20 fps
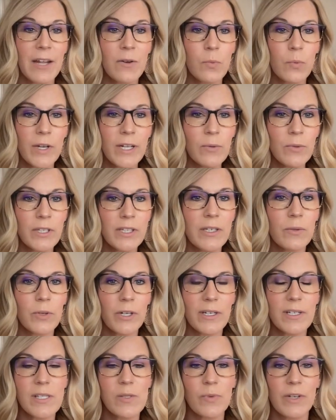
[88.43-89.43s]
And WIN really
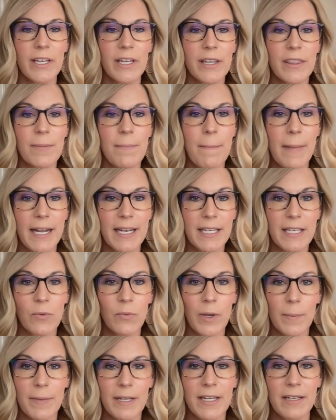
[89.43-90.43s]
works with many
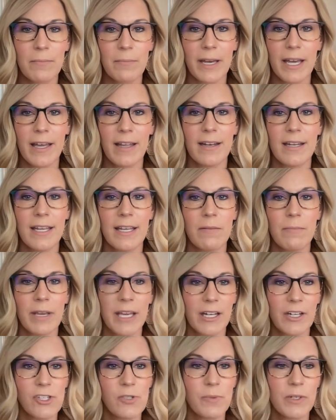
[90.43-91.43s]
women and men in
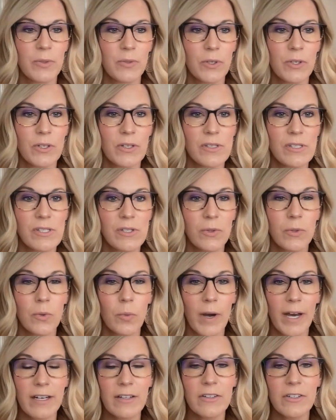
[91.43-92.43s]
management roles who
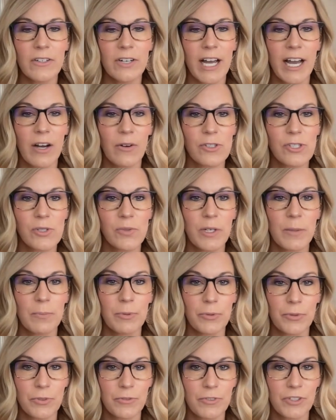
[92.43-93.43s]
want to learn how to
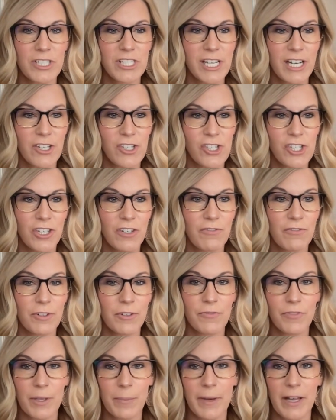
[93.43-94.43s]
improve retention
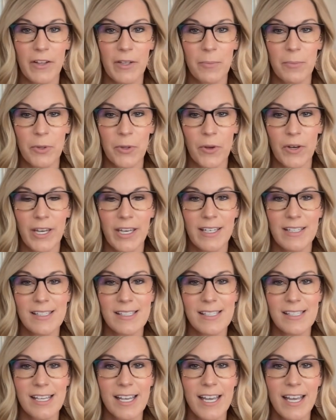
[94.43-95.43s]
for female
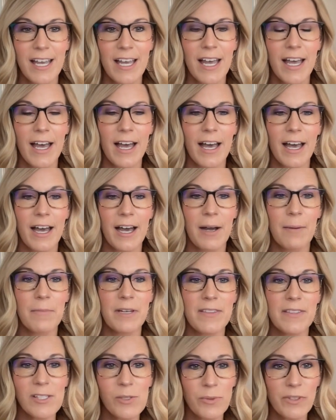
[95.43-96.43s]
employees.
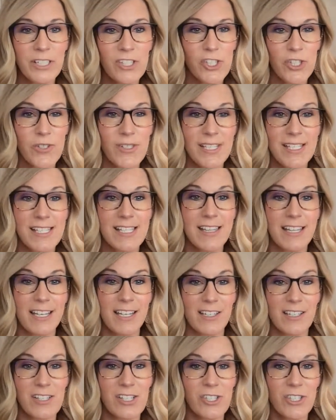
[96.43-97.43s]
And this really shows us that the
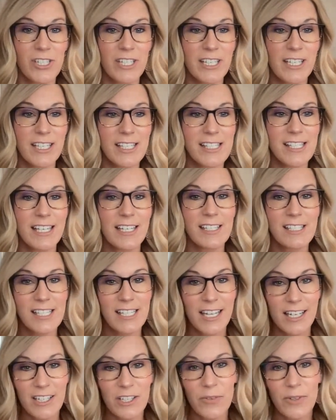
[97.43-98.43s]
industry is
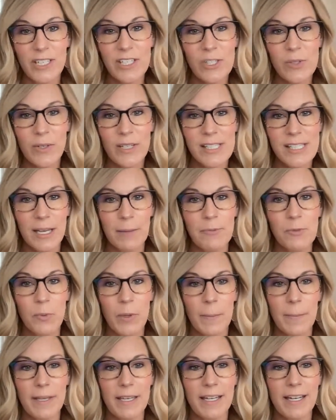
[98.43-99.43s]
continuing to accept
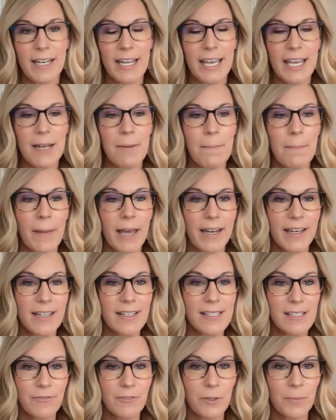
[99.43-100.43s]
women in
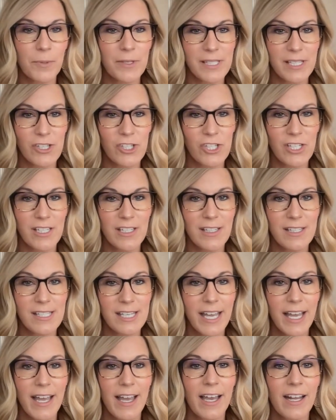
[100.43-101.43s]
many different positions
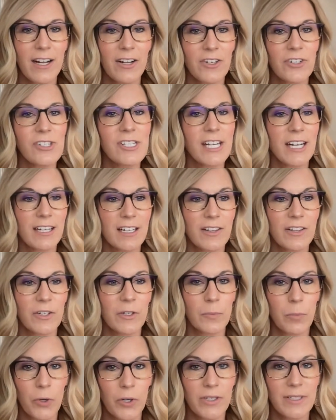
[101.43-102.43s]
and understanding
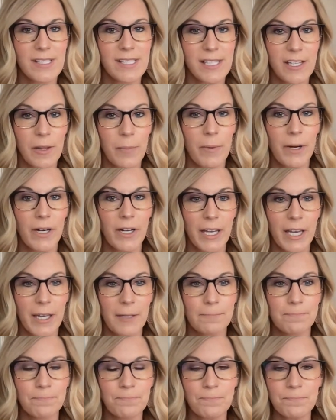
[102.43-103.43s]
their importance to the
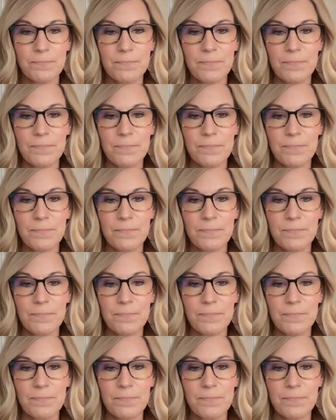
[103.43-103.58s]
market.